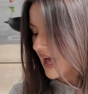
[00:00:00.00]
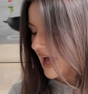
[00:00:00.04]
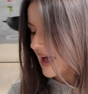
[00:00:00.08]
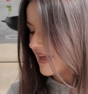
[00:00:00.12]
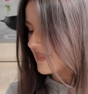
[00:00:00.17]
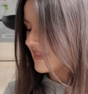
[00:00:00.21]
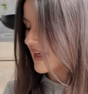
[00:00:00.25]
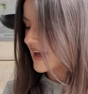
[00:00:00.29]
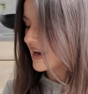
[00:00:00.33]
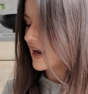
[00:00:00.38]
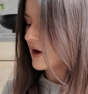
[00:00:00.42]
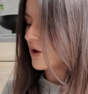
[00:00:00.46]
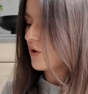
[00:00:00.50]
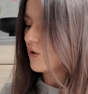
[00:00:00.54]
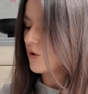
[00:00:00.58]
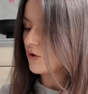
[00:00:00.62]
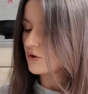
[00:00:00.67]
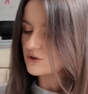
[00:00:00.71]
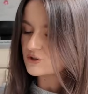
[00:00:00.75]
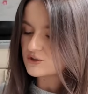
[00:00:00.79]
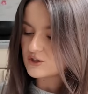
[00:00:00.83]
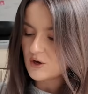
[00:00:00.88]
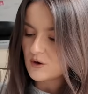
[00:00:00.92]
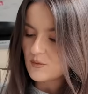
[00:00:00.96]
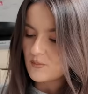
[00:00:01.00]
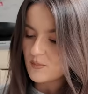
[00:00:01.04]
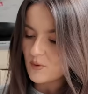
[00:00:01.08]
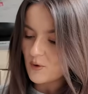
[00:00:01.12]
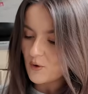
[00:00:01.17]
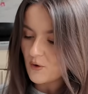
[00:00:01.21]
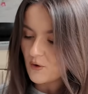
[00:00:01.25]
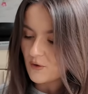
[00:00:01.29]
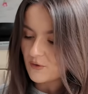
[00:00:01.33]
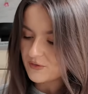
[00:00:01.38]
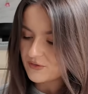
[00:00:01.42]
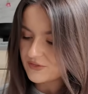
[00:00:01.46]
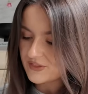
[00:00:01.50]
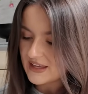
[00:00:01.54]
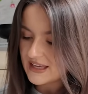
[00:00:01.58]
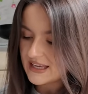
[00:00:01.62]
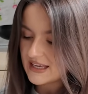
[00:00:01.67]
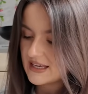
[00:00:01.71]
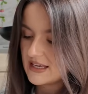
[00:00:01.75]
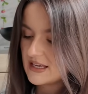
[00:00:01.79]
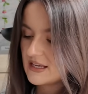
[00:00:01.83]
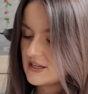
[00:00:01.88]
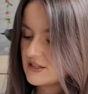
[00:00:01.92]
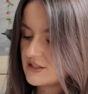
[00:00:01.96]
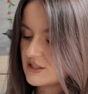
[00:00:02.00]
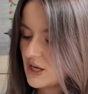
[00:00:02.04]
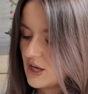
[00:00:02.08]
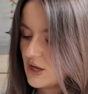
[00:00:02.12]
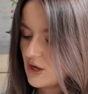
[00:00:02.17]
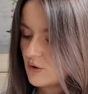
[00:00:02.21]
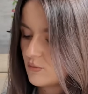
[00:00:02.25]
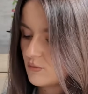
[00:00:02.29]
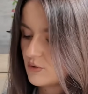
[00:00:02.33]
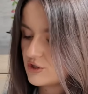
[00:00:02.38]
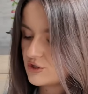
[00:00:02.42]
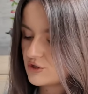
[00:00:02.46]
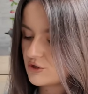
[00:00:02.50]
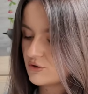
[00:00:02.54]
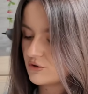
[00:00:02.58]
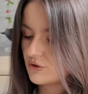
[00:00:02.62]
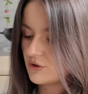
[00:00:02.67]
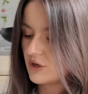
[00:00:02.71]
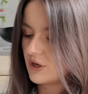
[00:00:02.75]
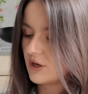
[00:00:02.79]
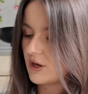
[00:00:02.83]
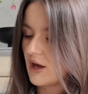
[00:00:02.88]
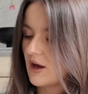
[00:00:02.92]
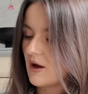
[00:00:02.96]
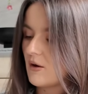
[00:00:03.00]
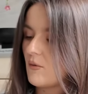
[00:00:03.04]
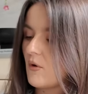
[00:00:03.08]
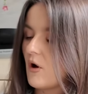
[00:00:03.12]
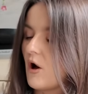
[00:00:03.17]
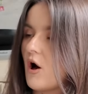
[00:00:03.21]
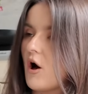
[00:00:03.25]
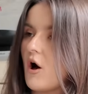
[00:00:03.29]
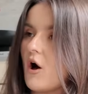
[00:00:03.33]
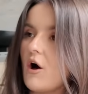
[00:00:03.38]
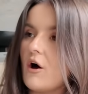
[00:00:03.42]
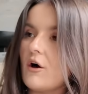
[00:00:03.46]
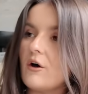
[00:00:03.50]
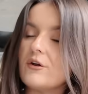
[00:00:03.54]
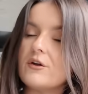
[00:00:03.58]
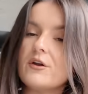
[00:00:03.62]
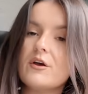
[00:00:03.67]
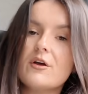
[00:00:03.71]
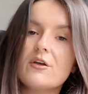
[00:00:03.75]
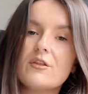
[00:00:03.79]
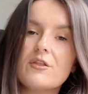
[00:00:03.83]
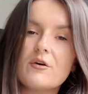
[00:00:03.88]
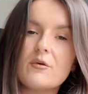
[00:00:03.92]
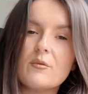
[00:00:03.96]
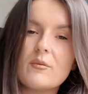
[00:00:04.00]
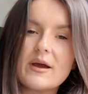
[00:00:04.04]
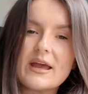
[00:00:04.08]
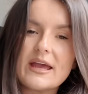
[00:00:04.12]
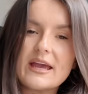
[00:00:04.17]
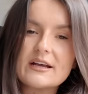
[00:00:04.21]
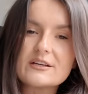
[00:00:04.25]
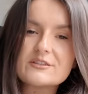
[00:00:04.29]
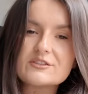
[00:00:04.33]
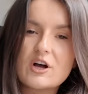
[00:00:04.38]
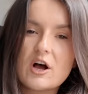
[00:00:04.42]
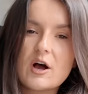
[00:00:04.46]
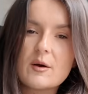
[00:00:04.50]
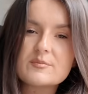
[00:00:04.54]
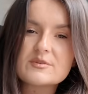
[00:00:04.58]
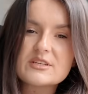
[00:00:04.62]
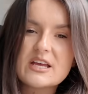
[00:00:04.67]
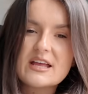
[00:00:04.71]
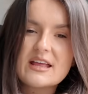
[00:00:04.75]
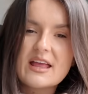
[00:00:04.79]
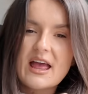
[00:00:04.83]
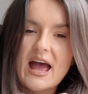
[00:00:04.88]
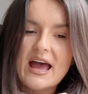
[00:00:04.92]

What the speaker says: And then I also bought these, which are going to go on the worktops.